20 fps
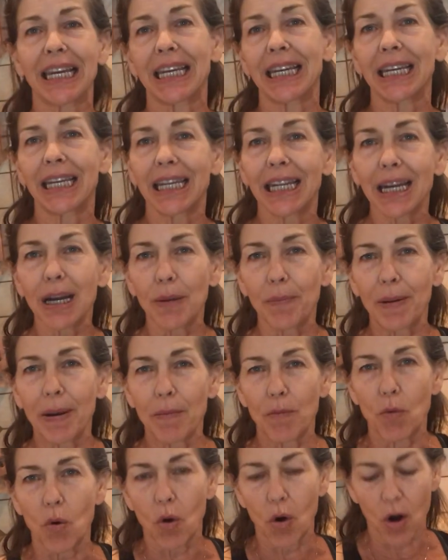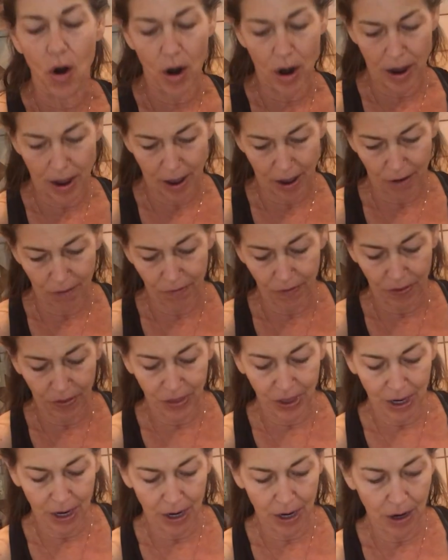a little bit more of
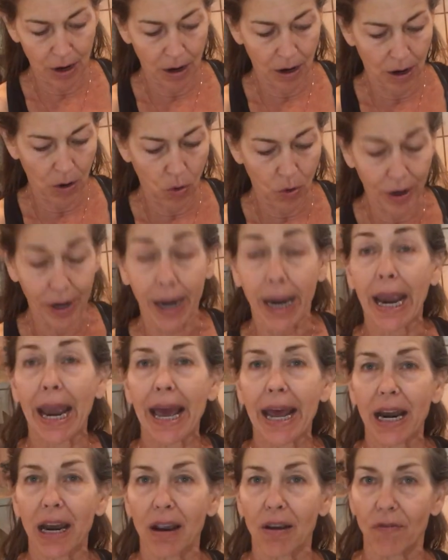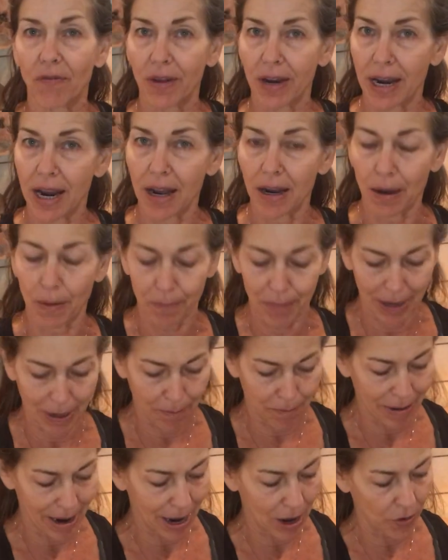the organic vanilla
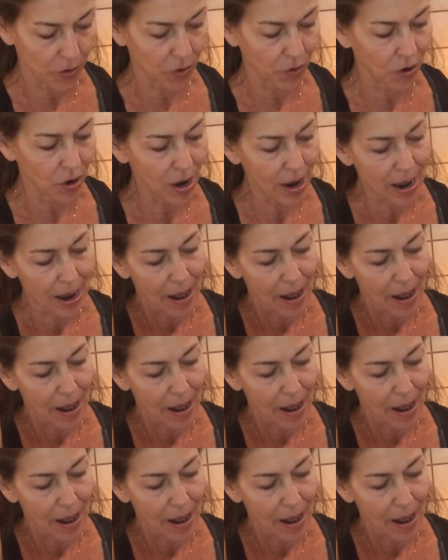bean powder,